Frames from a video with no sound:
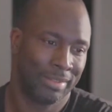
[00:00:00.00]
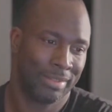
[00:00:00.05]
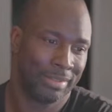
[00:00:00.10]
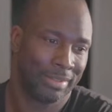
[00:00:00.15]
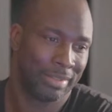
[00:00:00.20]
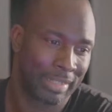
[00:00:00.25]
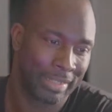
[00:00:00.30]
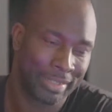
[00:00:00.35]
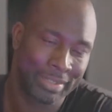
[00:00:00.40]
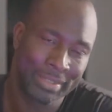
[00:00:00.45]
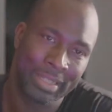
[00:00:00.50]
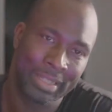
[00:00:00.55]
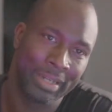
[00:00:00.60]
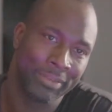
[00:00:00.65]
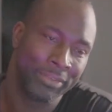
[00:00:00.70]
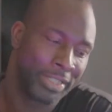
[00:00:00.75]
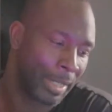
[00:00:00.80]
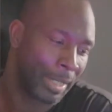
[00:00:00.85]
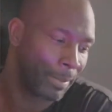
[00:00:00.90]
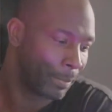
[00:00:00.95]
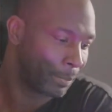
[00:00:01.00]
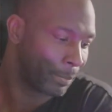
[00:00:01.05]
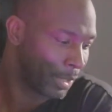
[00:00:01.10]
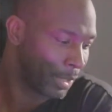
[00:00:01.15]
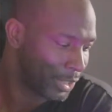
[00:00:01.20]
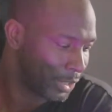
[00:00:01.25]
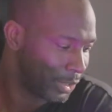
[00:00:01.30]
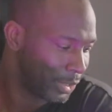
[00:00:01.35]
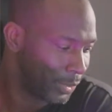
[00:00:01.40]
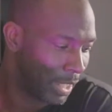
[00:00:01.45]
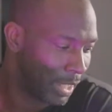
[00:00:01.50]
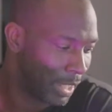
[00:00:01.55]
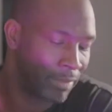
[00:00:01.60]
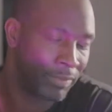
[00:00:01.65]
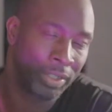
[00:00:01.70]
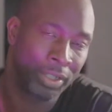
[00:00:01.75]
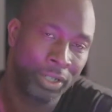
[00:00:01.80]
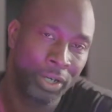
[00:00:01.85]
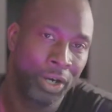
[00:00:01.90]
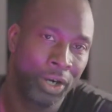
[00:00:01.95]
like I said, every type of person you have
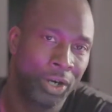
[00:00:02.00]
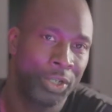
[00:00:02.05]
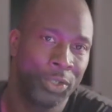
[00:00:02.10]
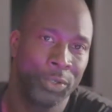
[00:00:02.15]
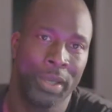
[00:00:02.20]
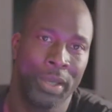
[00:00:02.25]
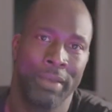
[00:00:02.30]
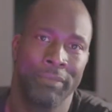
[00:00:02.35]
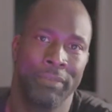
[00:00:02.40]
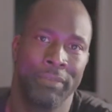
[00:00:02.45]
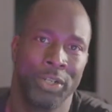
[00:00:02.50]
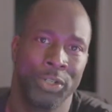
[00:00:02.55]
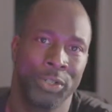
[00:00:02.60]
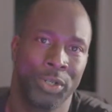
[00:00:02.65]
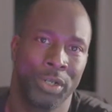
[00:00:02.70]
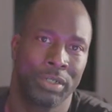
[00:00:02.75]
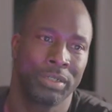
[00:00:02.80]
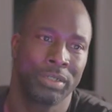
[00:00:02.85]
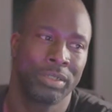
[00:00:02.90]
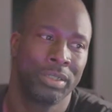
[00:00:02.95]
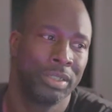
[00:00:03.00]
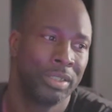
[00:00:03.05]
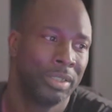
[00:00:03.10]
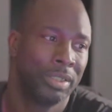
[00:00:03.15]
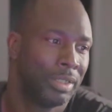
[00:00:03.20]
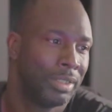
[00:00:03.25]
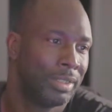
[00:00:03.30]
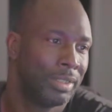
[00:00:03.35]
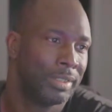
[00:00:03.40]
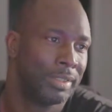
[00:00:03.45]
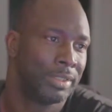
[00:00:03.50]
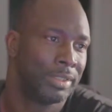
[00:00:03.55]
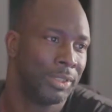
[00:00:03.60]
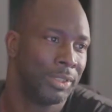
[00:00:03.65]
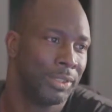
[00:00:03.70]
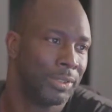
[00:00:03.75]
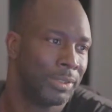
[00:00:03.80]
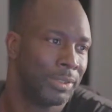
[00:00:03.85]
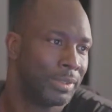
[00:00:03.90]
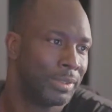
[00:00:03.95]
in a car, you have in a truck.
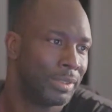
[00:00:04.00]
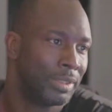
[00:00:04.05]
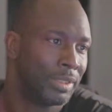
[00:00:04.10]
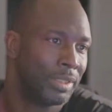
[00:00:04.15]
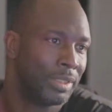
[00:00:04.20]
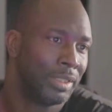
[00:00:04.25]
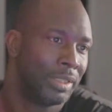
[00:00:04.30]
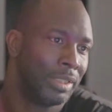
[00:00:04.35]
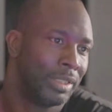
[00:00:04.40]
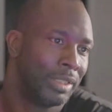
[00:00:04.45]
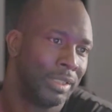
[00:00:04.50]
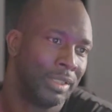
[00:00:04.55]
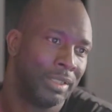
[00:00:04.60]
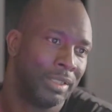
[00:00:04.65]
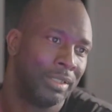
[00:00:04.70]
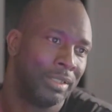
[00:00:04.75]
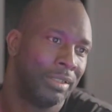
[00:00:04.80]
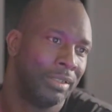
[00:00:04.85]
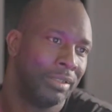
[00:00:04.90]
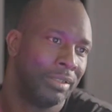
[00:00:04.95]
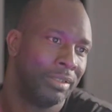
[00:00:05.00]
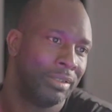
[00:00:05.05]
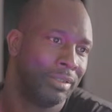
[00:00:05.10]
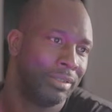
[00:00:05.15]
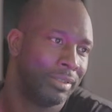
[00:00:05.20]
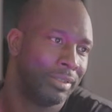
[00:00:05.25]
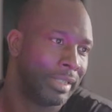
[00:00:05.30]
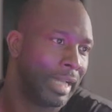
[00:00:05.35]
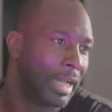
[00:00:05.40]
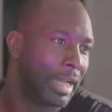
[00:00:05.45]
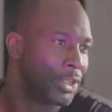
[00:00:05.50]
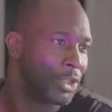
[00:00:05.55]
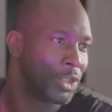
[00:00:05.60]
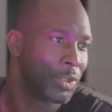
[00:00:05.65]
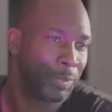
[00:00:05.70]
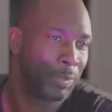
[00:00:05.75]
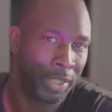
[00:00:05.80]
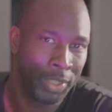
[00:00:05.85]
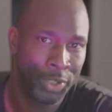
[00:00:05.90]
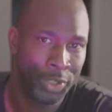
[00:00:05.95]
So you got your
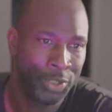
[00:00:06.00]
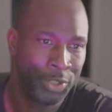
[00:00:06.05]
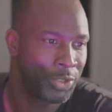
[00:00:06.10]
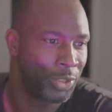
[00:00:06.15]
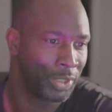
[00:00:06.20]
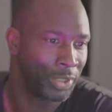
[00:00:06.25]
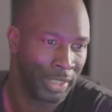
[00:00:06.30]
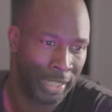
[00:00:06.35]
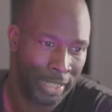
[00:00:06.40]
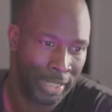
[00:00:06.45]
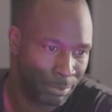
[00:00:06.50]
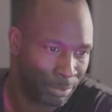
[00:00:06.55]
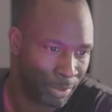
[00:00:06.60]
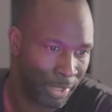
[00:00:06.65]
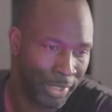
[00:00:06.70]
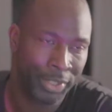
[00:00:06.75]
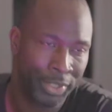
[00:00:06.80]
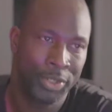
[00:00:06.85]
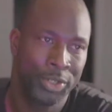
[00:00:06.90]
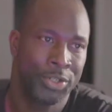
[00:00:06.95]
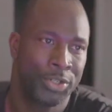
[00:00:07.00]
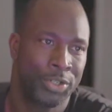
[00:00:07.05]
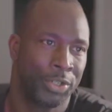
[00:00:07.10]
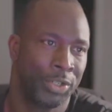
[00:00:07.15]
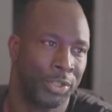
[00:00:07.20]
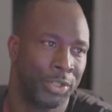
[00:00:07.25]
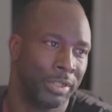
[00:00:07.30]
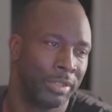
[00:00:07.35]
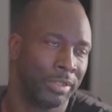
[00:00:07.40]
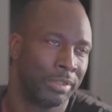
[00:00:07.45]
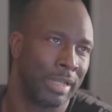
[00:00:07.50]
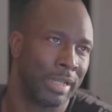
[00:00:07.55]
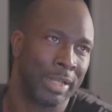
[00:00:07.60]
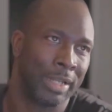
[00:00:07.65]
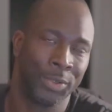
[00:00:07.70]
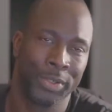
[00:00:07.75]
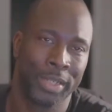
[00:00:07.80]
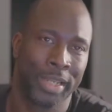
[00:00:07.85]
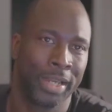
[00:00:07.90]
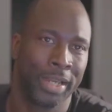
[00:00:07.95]
speeders, your late breakers, your I
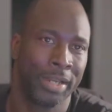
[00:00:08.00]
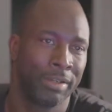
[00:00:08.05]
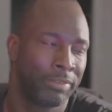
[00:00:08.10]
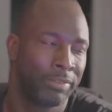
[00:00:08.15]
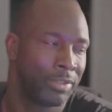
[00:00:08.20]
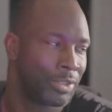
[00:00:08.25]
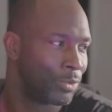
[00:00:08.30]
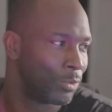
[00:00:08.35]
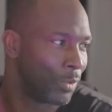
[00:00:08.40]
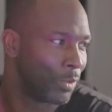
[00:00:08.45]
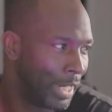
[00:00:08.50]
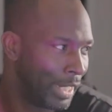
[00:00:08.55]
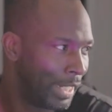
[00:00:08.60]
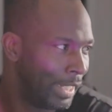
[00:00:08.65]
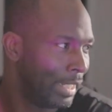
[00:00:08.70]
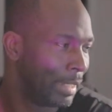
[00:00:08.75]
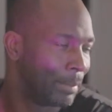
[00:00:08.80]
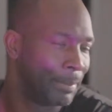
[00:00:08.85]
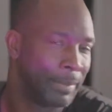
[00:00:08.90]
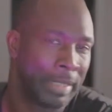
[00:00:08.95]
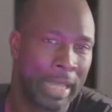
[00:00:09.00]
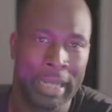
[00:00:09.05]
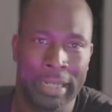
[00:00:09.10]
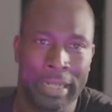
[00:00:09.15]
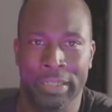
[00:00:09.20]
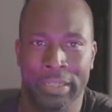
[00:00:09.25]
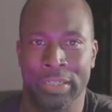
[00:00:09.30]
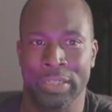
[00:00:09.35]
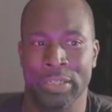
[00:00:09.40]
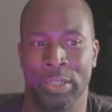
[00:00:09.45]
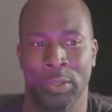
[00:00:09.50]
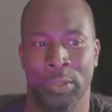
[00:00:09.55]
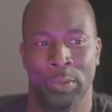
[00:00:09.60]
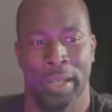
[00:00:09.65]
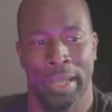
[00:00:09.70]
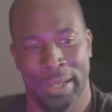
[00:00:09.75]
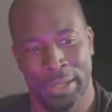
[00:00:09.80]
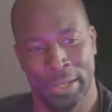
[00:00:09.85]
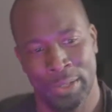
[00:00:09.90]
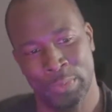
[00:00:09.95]
don't care if it's raining, I'm not going to slow
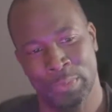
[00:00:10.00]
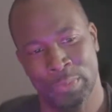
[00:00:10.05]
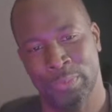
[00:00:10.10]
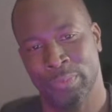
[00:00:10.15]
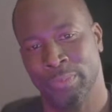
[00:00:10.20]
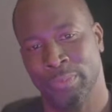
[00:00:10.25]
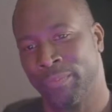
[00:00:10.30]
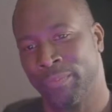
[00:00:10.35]
down.